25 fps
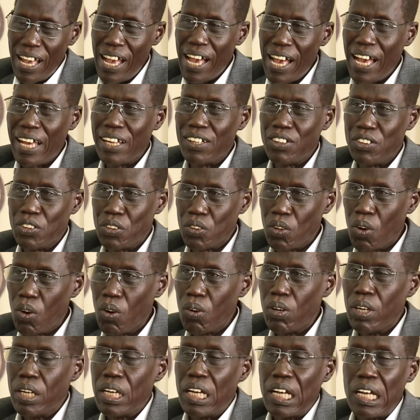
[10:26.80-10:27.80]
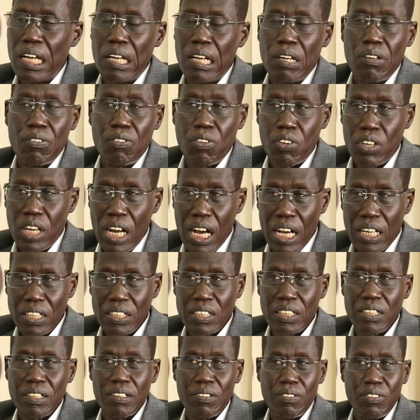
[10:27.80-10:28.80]
And so for
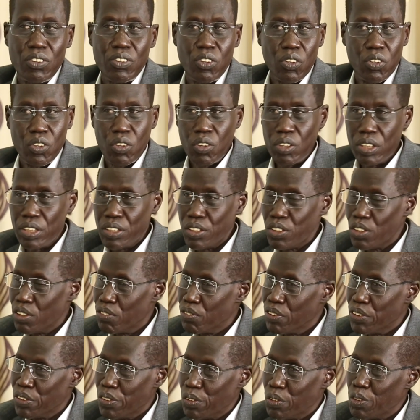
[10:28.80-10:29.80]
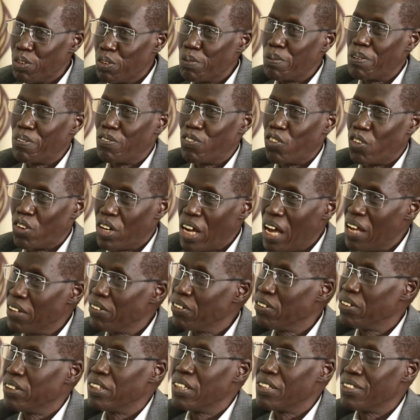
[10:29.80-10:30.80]
us, not only the University of Juba, for
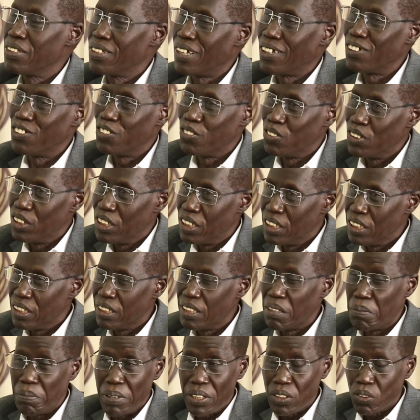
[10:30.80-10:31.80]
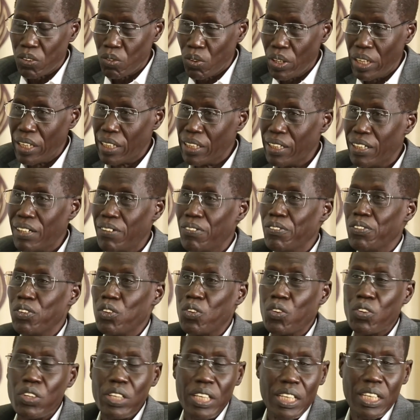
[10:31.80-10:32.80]
us, the South Sudanese, the best way
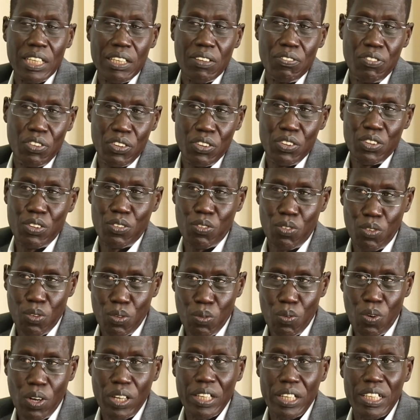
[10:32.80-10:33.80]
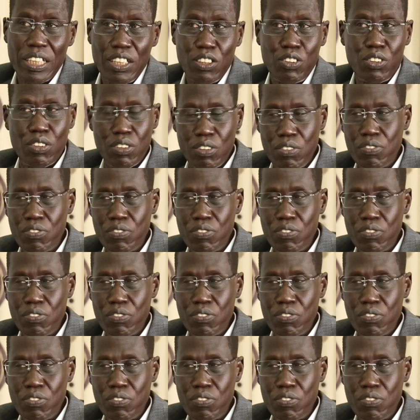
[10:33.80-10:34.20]
to create the future we want is to